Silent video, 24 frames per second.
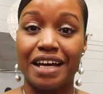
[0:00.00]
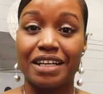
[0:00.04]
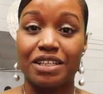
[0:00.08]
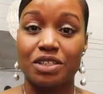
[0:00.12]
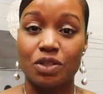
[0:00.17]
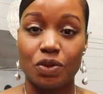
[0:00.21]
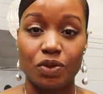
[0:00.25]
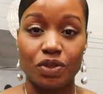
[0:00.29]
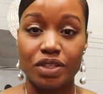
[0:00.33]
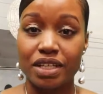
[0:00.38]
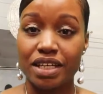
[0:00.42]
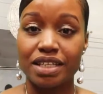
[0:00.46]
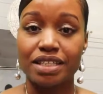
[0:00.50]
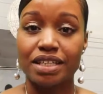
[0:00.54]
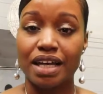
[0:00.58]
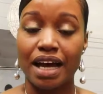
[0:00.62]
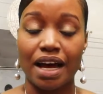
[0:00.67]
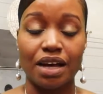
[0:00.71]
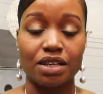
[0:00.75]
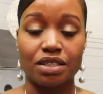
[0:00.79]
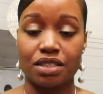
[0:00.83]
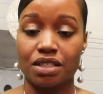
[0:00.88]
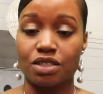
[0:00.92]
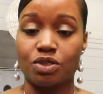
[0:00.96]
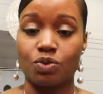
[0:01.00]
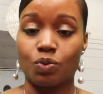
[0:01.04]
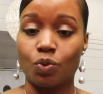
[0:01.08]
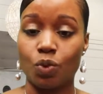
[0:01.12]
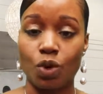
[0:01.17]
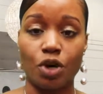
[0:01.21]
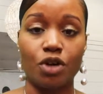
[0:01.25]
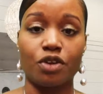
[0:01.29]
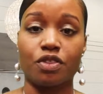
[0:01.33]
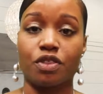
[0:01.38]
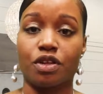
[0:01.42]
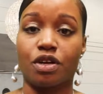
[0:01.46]
And so this house is
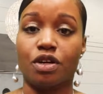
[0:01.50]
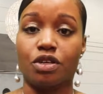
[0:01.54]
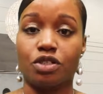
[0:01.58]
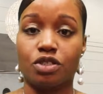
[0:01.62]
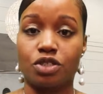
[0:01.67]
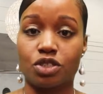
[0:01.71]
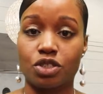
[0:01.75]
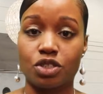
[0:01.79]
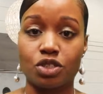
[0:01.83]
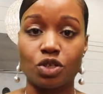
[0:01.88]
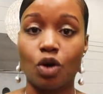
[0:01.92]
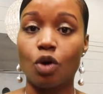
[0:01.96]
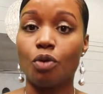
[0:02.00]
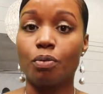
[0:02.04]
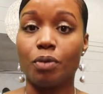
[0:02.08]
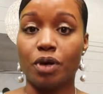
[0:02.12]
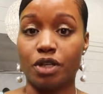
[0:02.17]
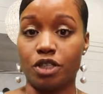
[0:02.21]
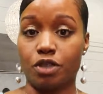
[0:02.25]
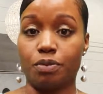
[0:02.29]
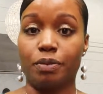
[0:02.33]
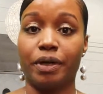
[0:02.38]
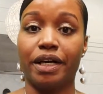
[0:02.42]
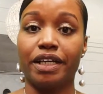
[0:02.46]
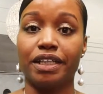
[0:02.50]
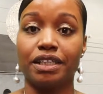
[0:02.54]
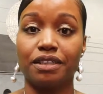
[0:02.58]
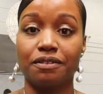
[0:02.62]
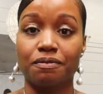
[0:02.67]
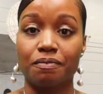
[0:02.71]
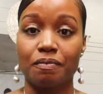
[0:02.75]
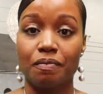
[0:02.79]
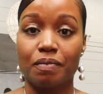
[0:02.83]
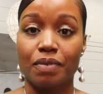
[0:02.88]
worth so much money.